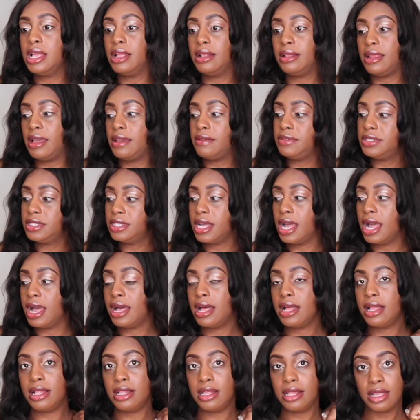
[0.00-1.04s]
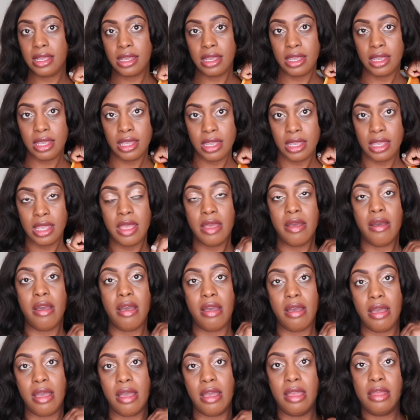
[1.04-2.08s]
lifestyle
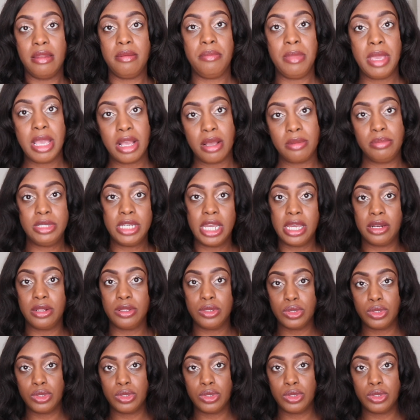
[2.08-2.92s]
and makeup channel.